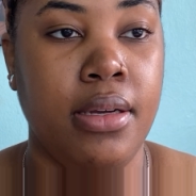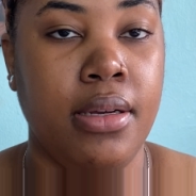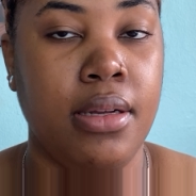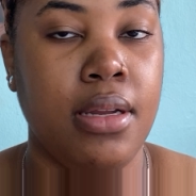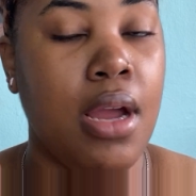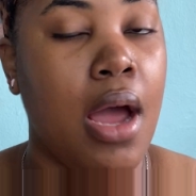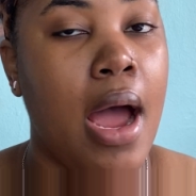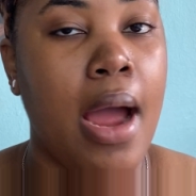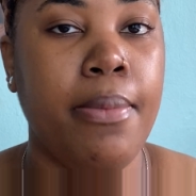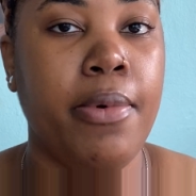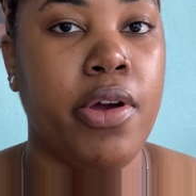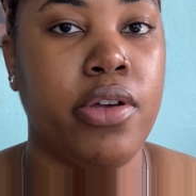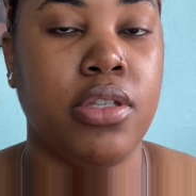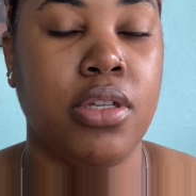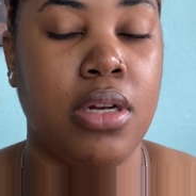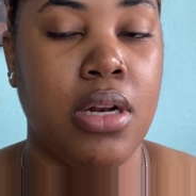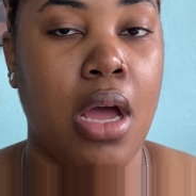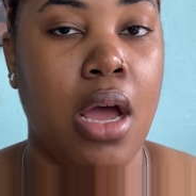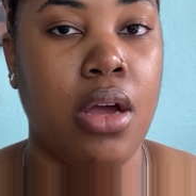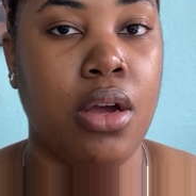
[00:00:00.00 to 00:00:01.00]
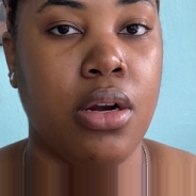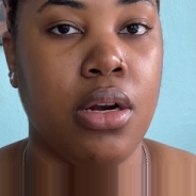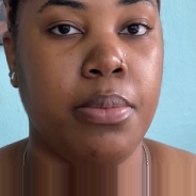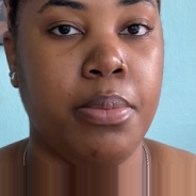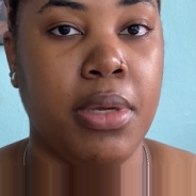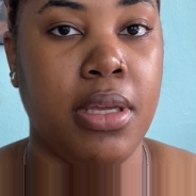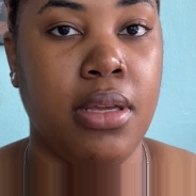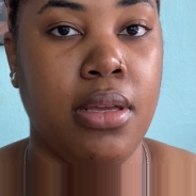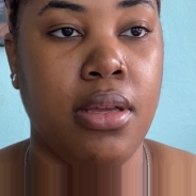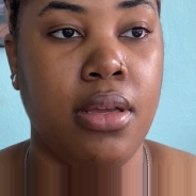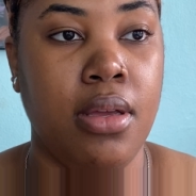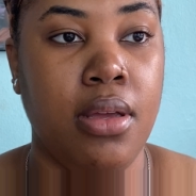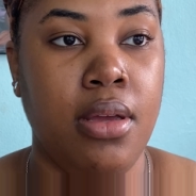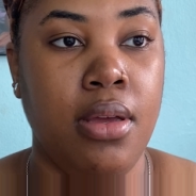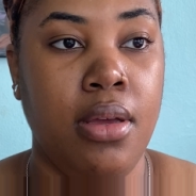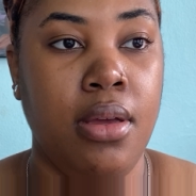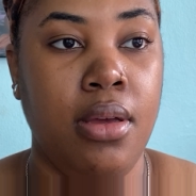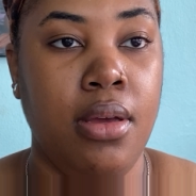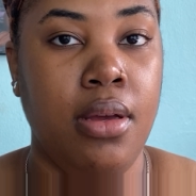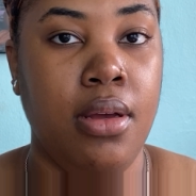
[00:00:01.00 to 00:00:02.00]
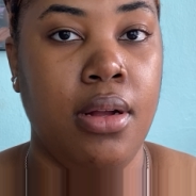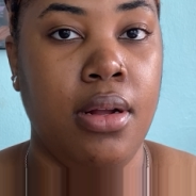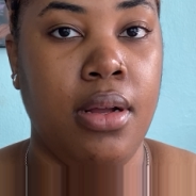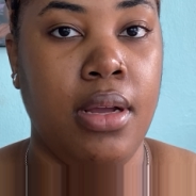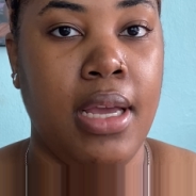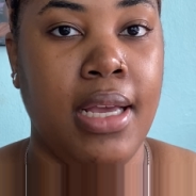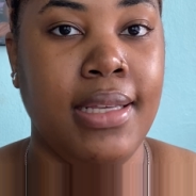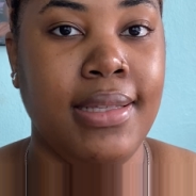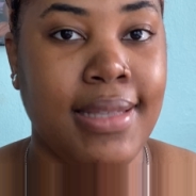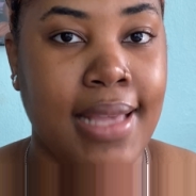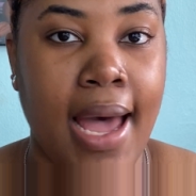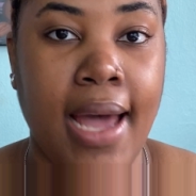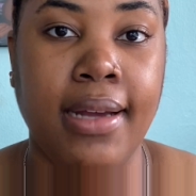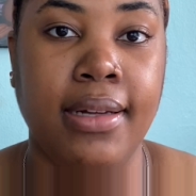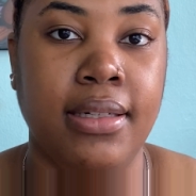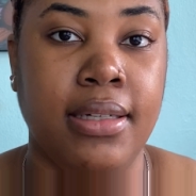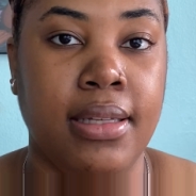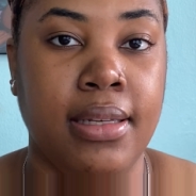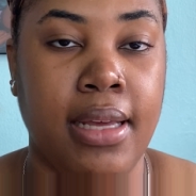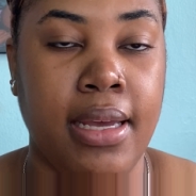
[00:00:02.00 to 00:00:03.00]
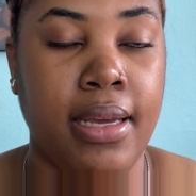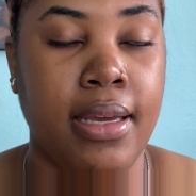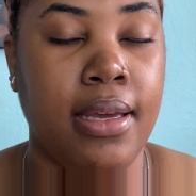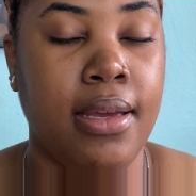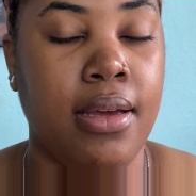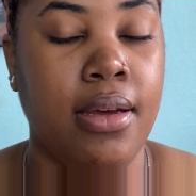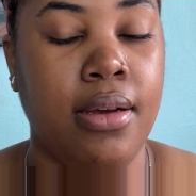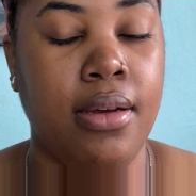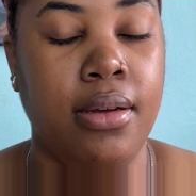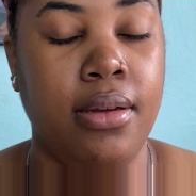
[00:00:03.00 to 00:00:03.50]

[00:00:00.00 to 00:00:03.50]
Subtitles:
your eyebrows are not going to be exactly alike.